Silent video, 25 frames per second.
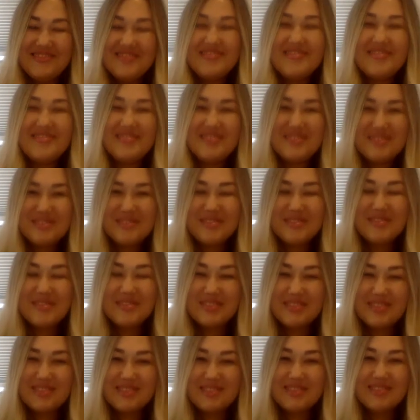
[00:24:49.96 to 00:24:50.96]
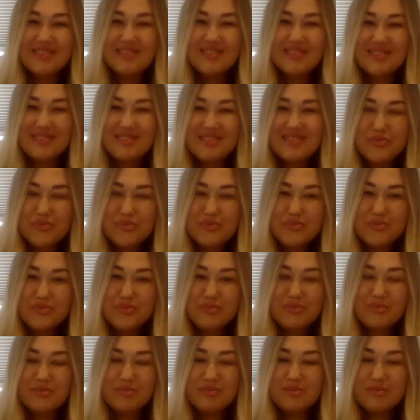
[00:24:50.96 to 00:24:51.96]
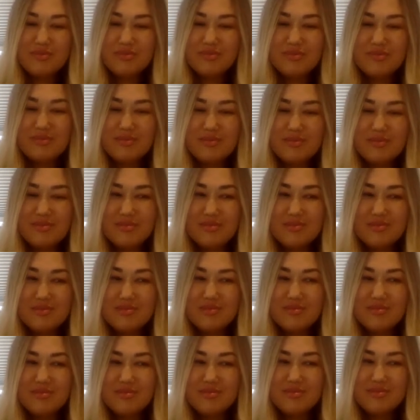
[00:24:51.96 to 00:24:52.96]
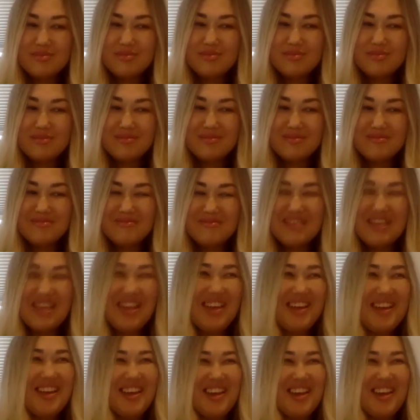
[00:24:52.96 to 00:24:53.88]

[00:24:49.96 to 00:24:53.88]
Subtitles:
The person shown says nothing.